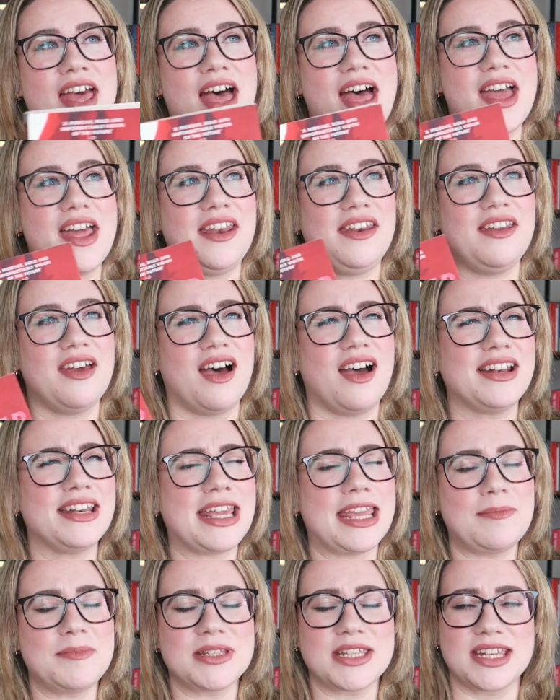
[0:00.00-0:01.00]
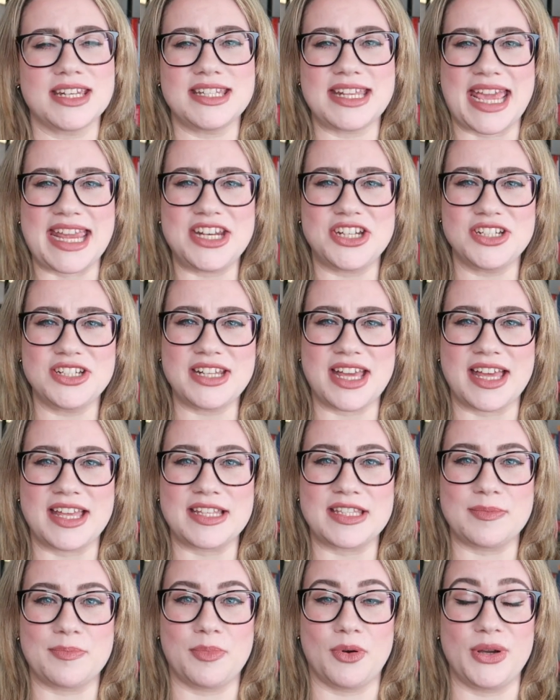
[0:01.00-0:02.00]
an unnamed contagion
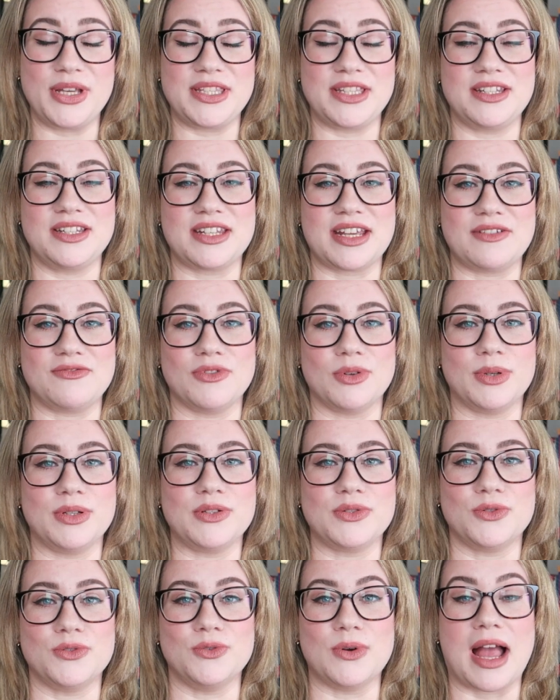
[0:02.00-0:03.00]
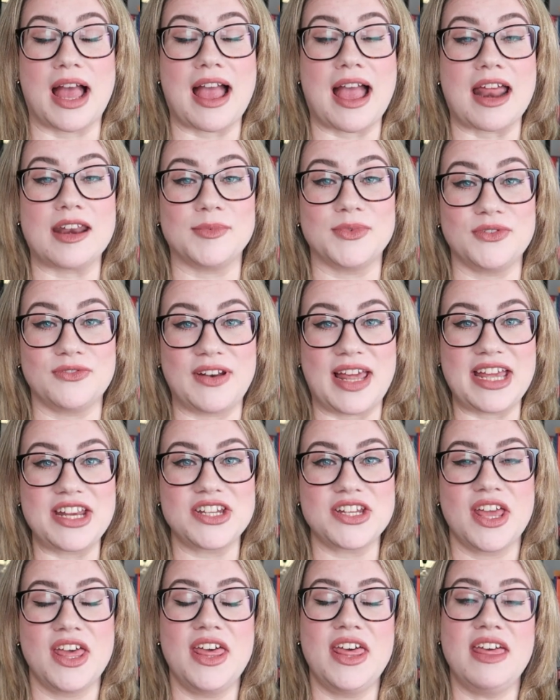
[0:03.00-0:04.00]
has poisoned and ruined all animal
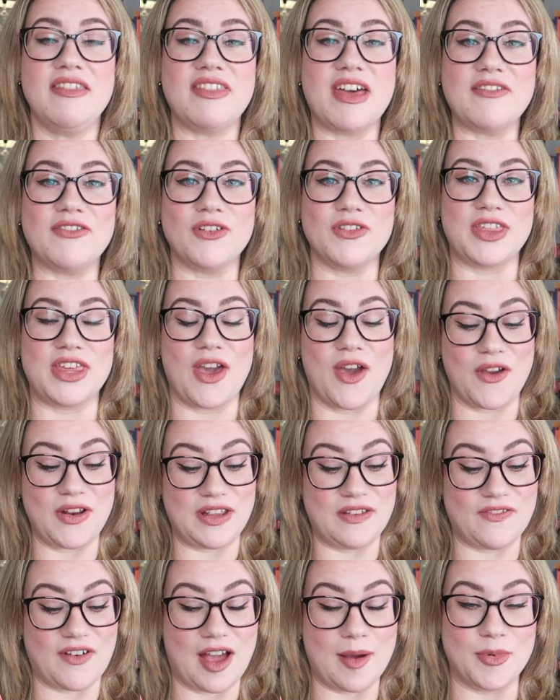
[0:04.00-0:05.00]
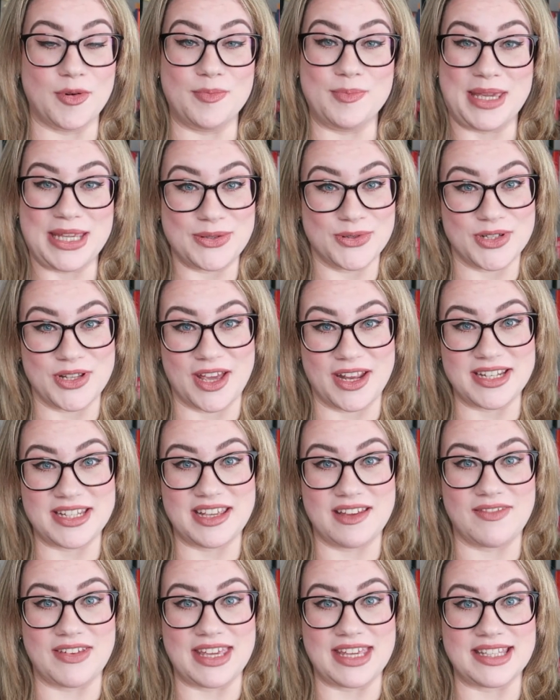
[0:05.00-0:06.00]
flesh, therefore the only viable meat
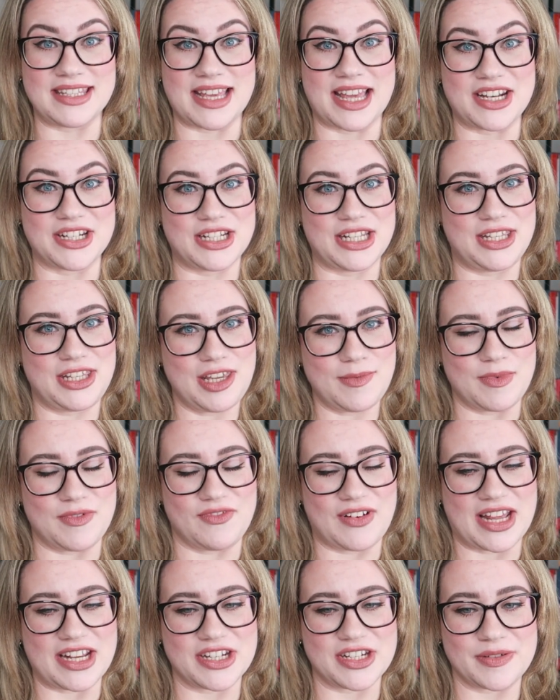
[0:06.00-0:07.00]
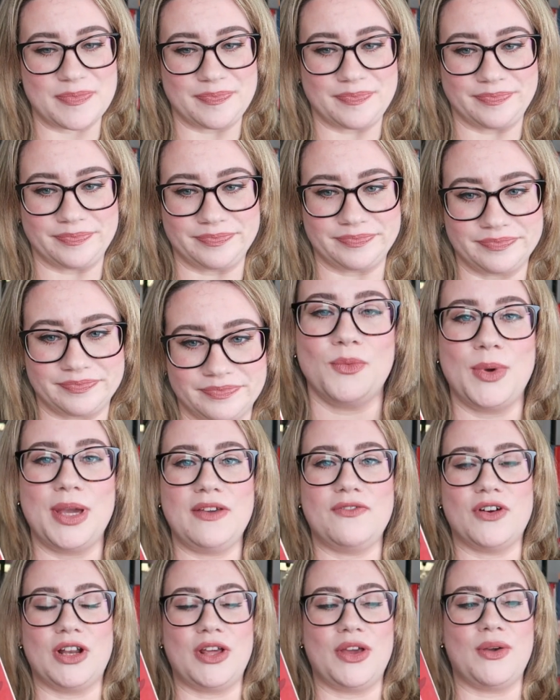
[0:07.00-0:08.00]
alternative is actually human flesh.
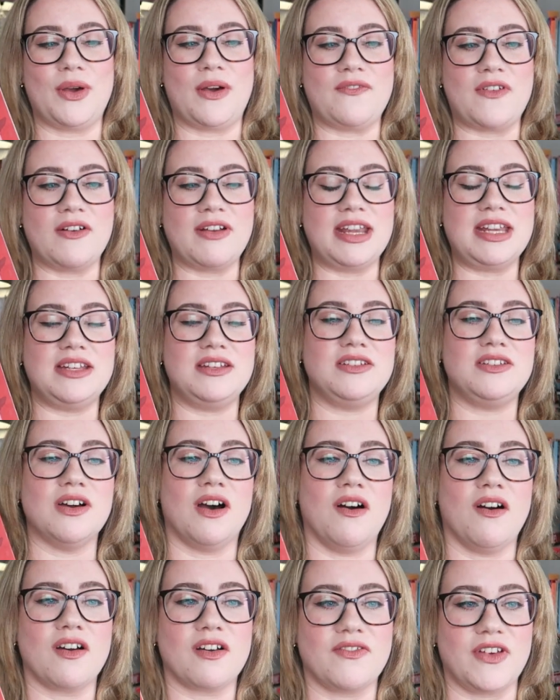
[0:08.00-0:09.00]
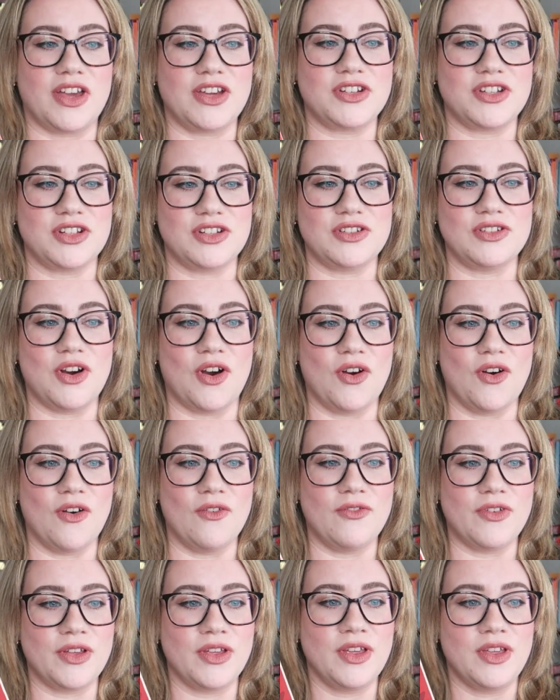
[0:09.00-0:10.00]
We follow a very dark version
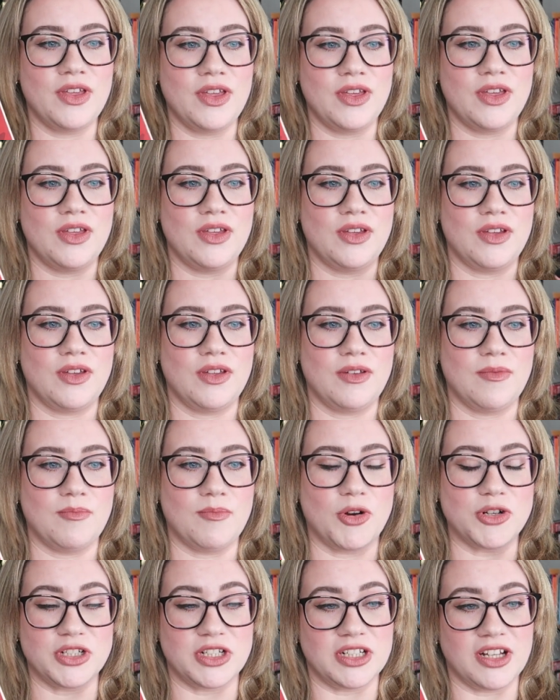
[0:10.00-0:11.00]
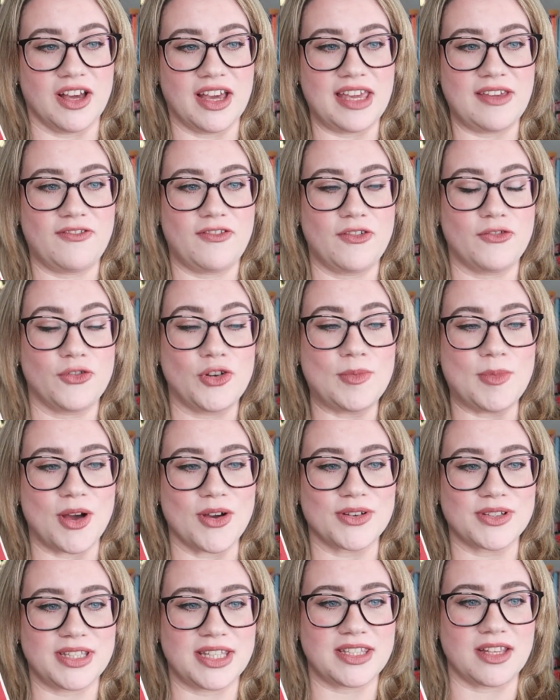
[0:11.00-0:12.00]
of modern life through
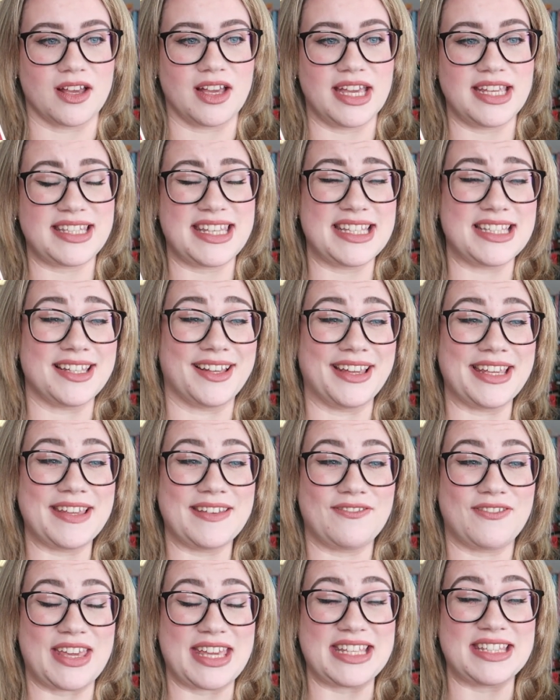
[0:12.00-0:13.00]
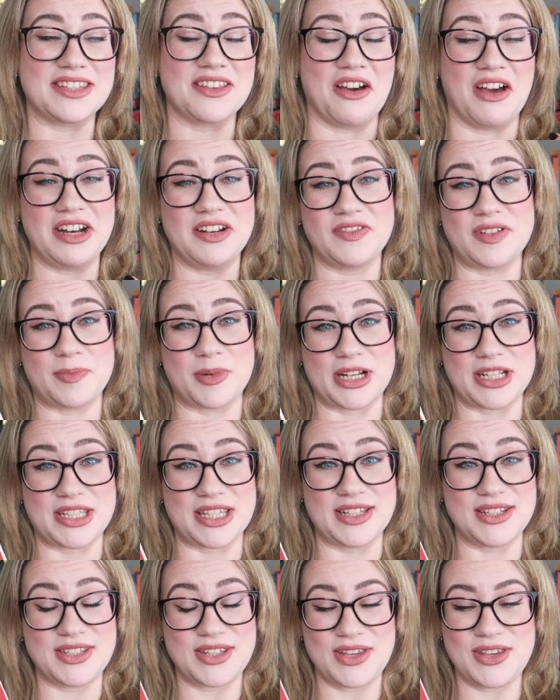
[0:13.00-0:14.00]
Marcus's eyes. His life is kind of
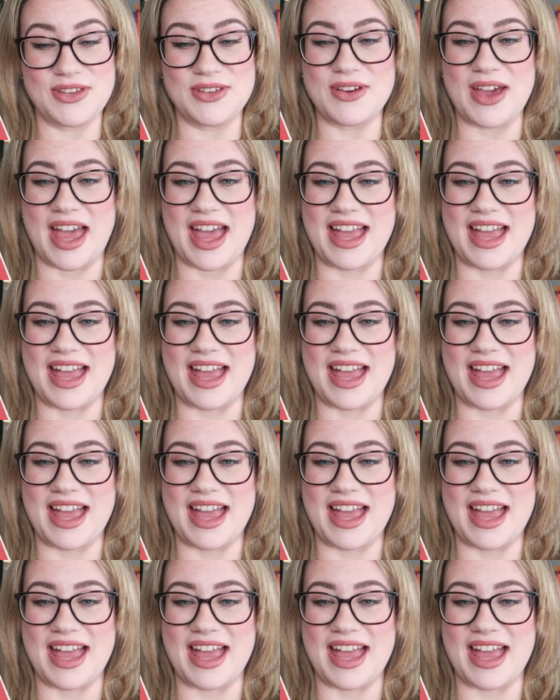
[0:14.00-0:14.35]
depressing too,